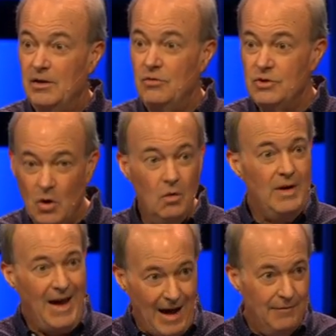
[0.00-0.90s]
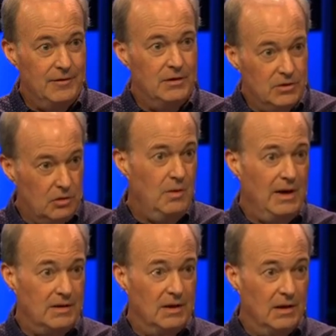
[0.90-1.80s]
You don't have to do
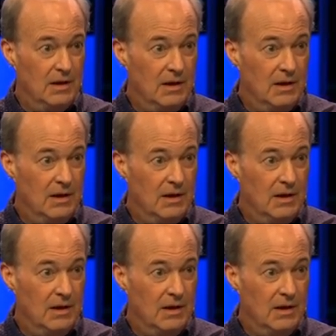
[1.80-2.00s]
it.